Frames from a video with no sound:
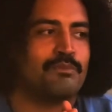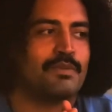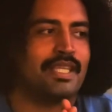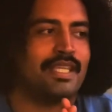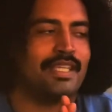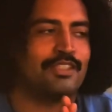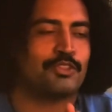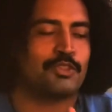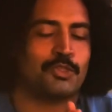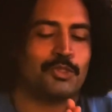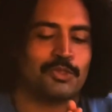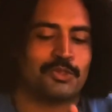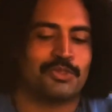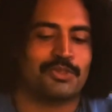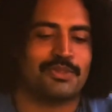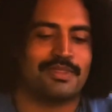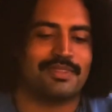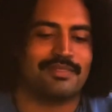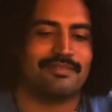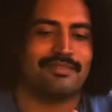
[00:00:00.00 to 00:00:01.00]
it's
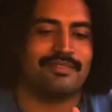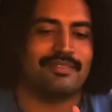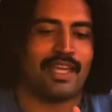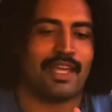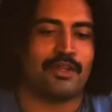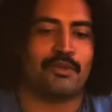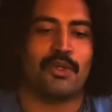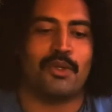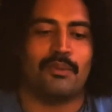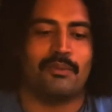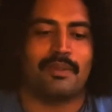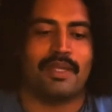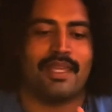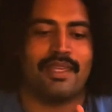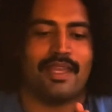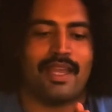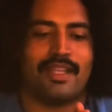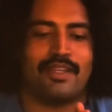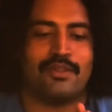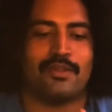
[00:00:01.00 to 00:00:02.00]
just, I don't know.
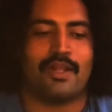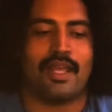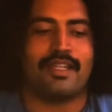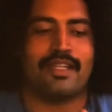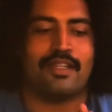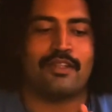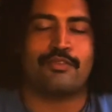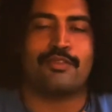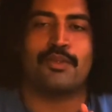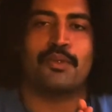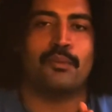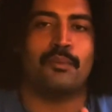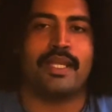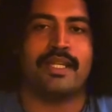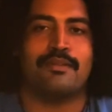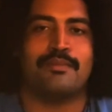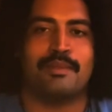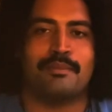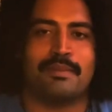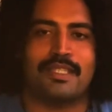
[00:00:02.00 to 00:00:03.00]
I didn't feel the weight
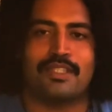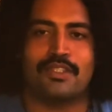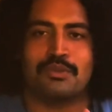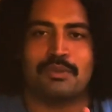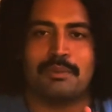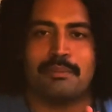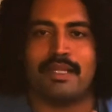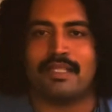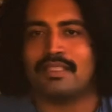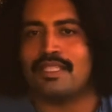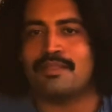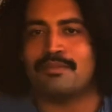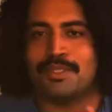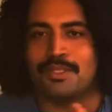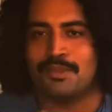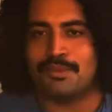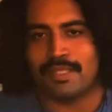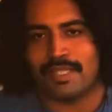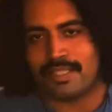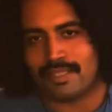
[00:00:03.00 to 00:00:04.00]
of it because we barely even
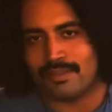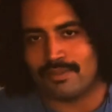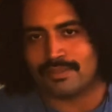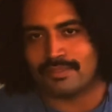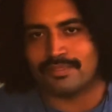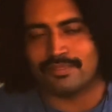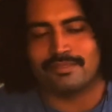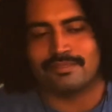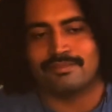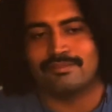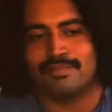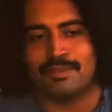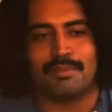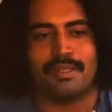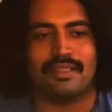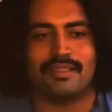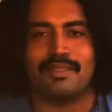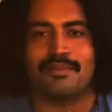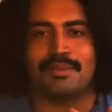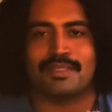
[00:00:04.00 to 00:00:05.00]
knew that character. We
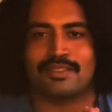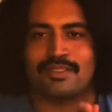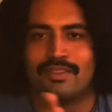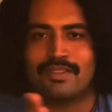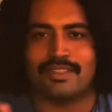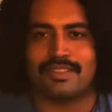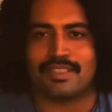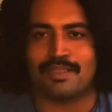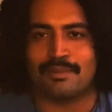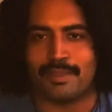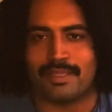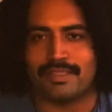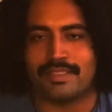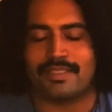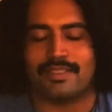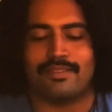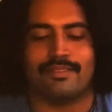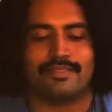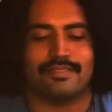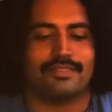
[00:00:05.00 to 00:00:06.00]
barely even saw anything about that
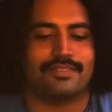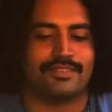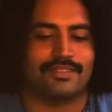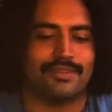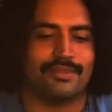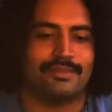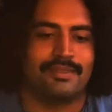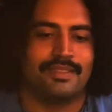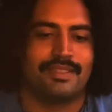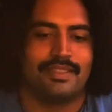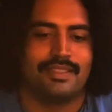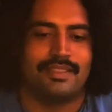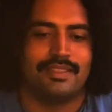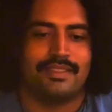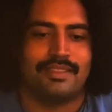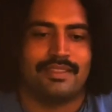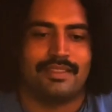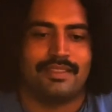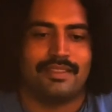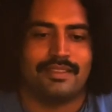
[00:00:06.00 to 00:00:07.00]
character, so
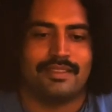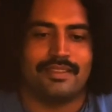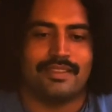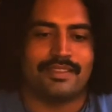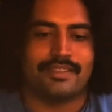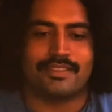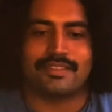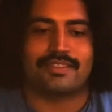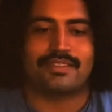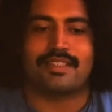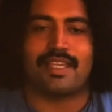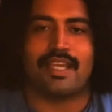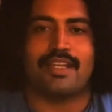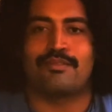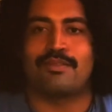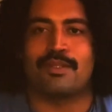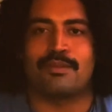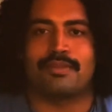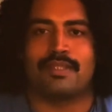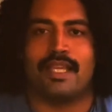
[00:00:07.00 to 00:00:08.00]
it just kind of
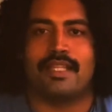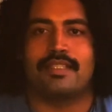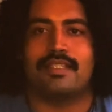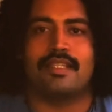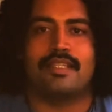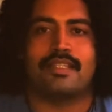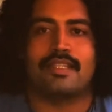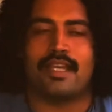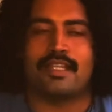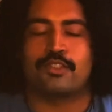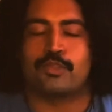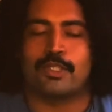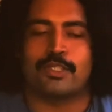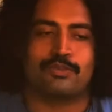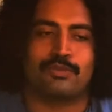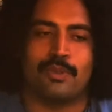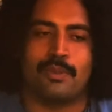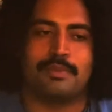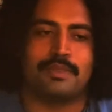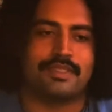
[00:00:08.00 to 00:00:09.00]
fell flat, and then it kind of
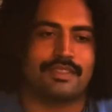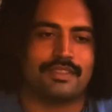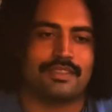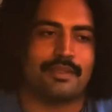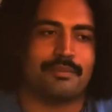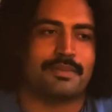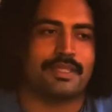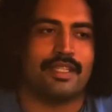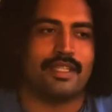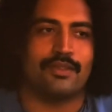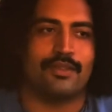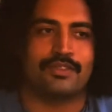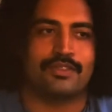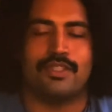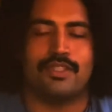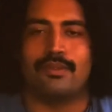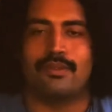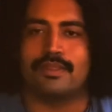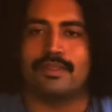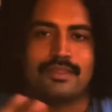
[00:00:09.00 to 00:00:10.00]
transformed into something else.
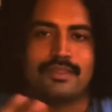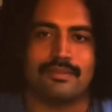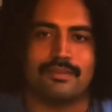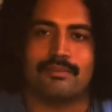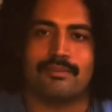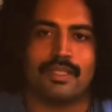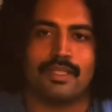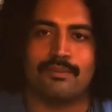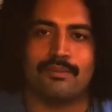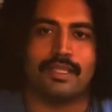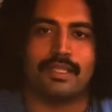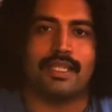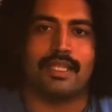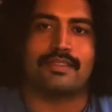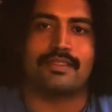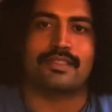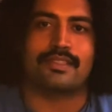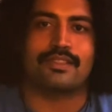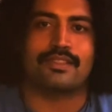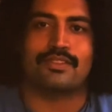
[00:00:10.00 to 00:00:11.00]
He
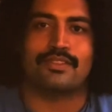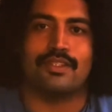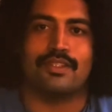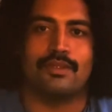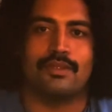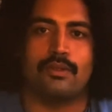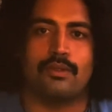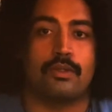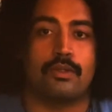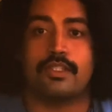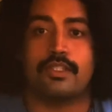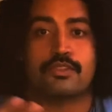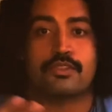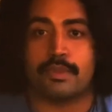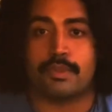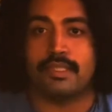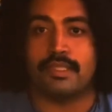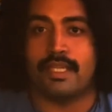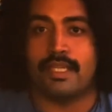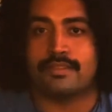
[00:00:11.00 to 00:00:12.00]
realizes, or doesn't
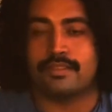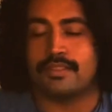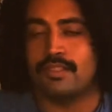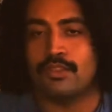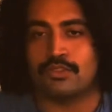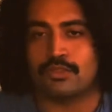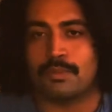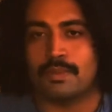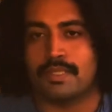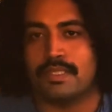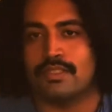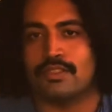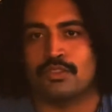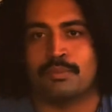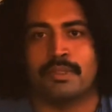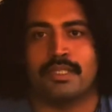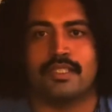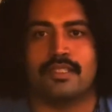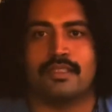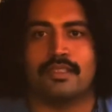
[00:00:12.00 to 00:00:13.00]
realize, he knows who he is,
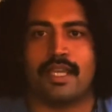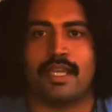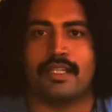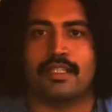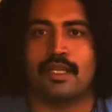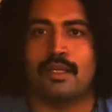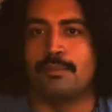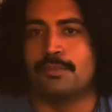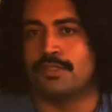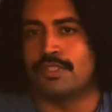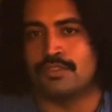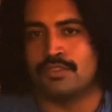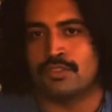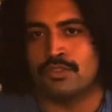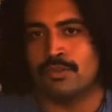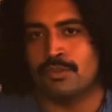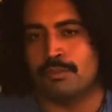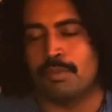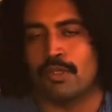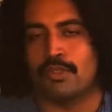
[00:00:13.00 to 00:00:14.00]
but he kind of comes
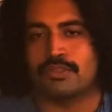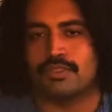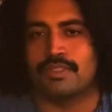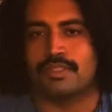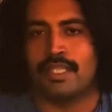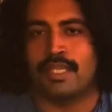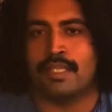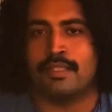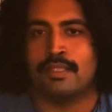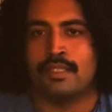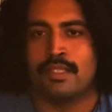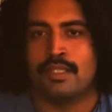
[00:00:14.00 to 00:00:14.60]
into the person that